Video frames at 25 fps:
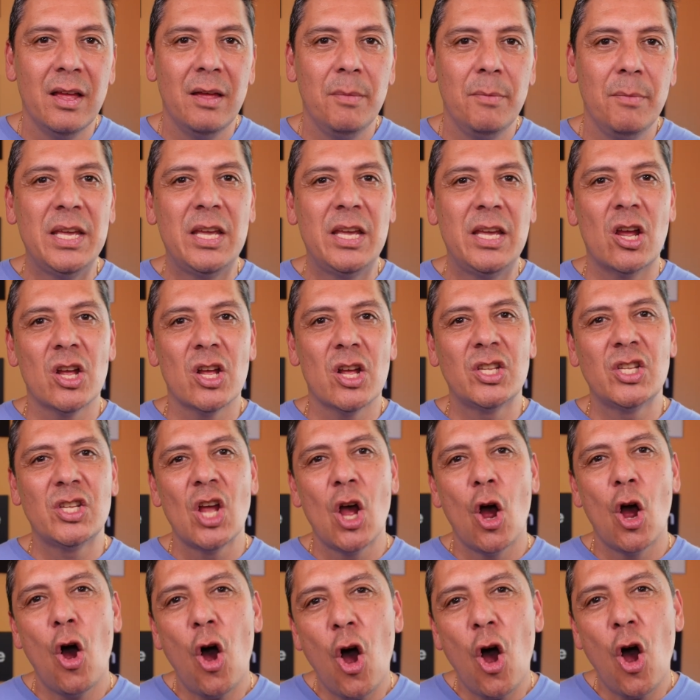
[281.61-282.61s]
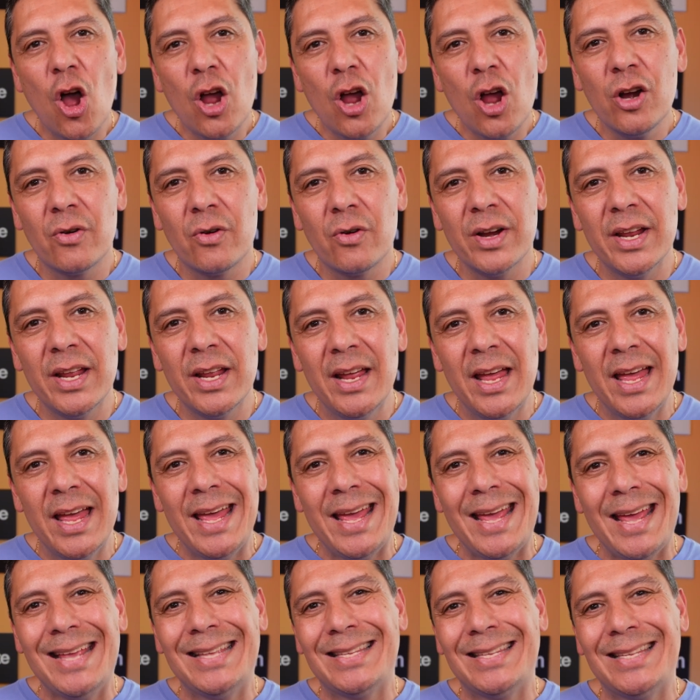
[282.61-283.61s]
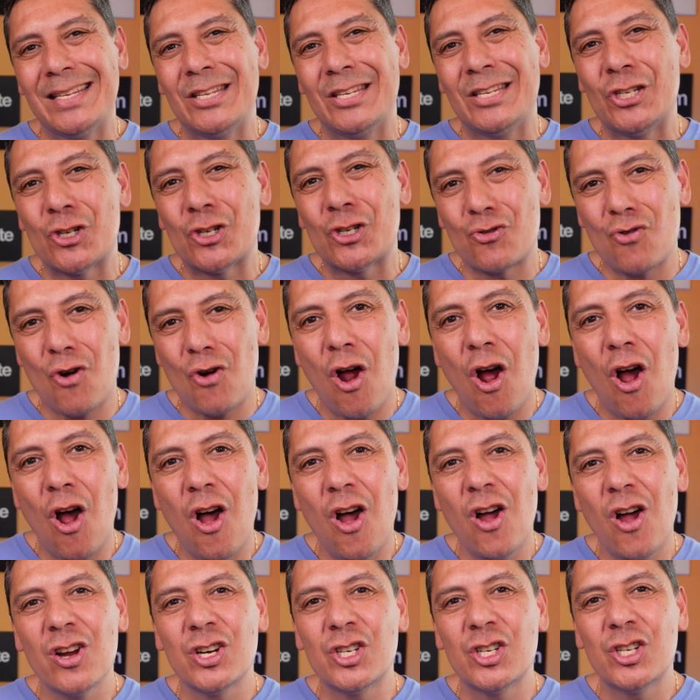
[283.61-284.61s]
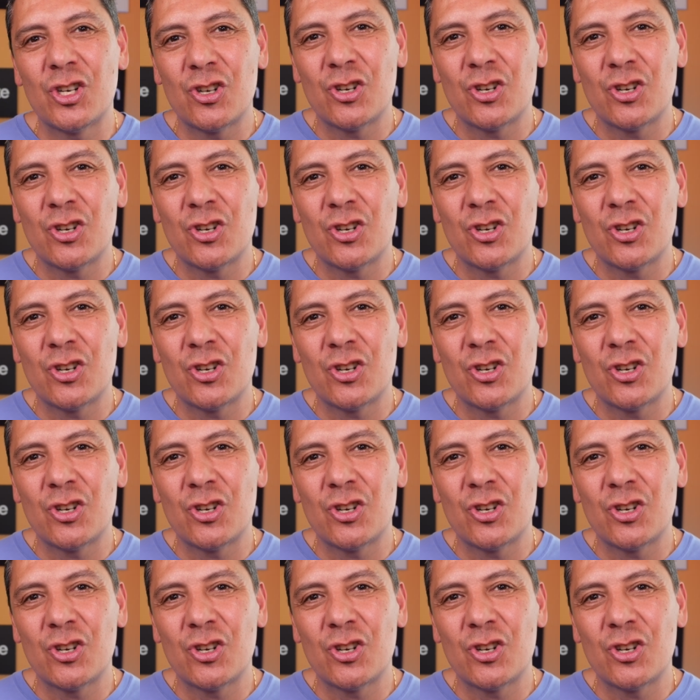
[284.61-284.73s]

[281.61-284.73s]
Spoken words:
because hungry is a strong